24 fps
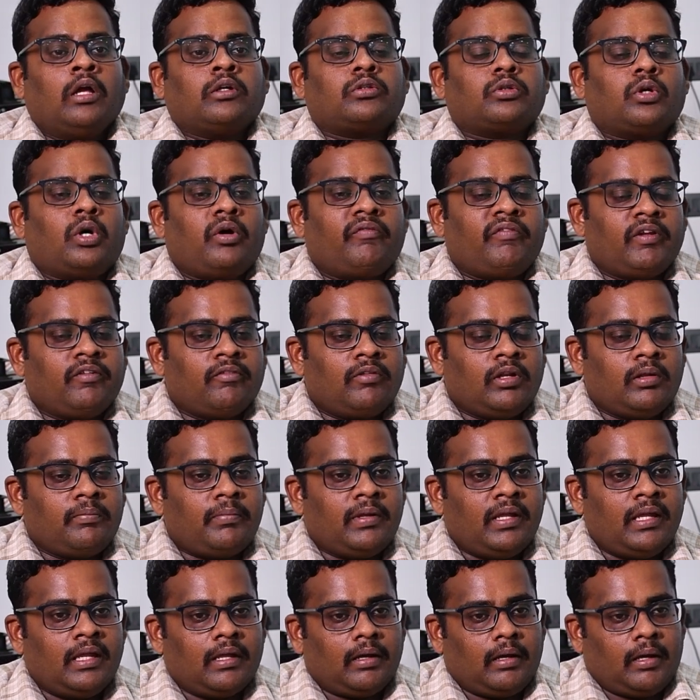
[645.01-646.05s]
So we will
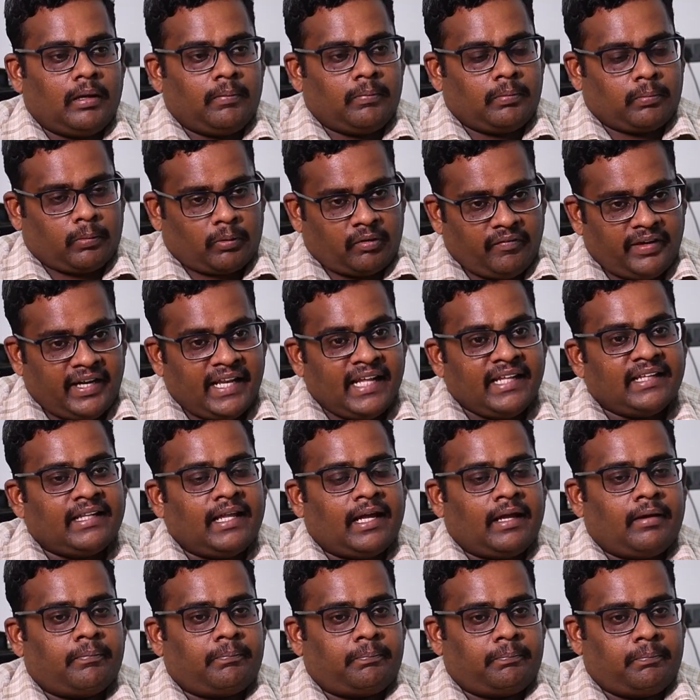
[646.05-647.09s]
be providing
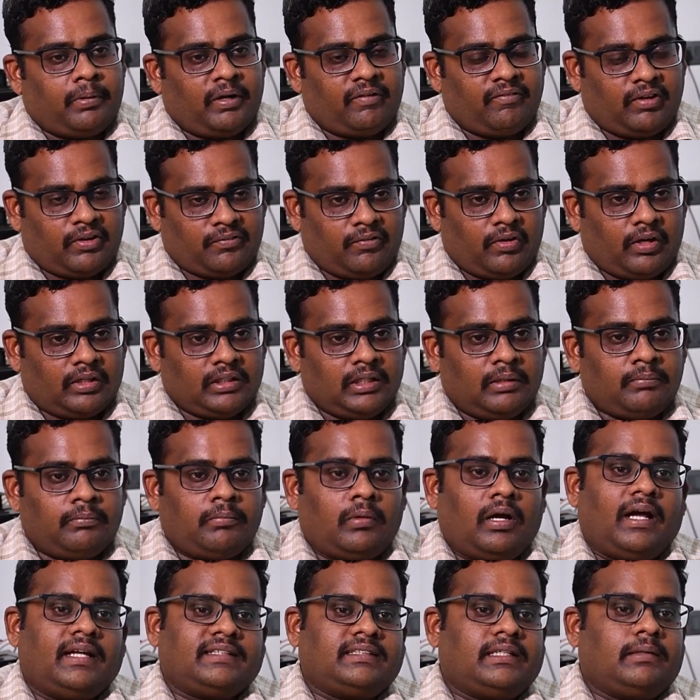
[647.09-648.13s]
the power for
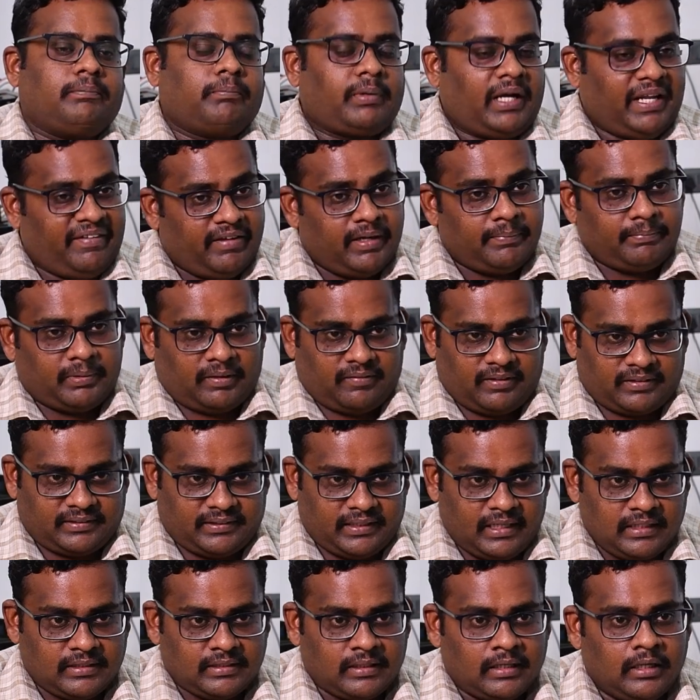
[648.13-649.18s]
them as a private power
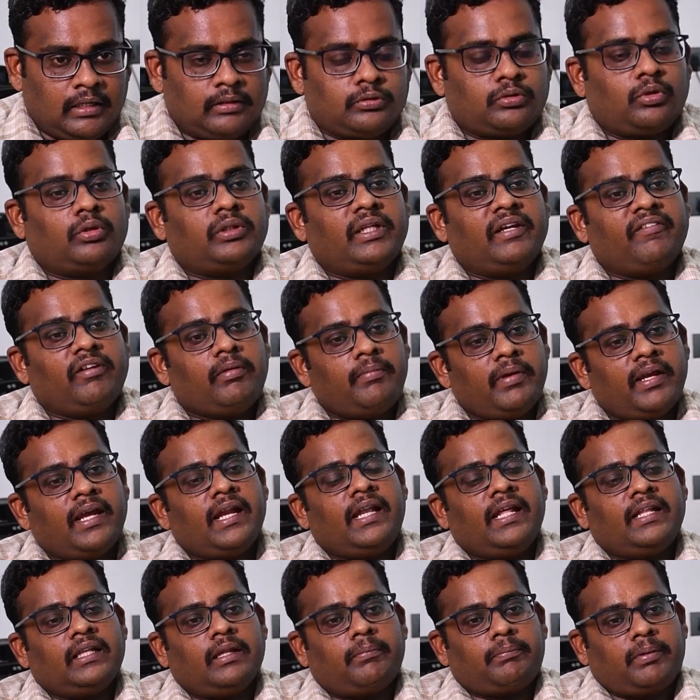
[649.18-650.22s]
sales. So they will be
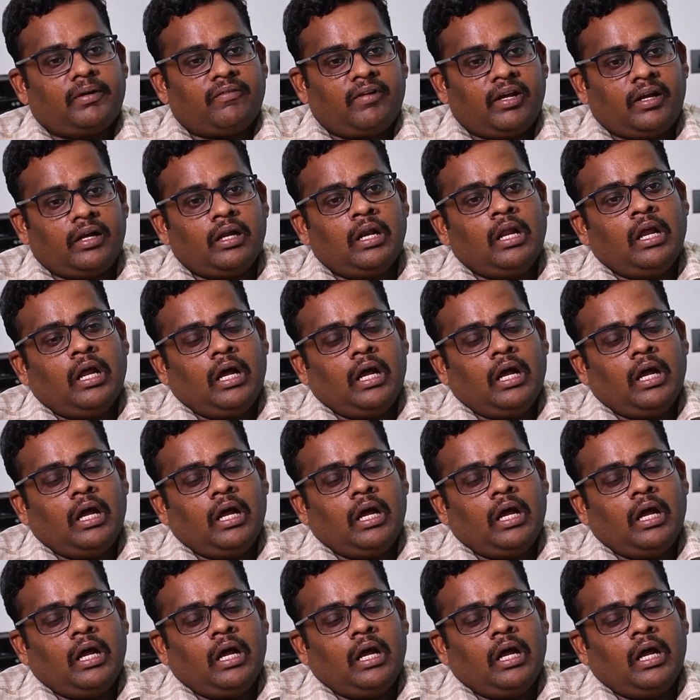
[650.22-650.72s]
getting the power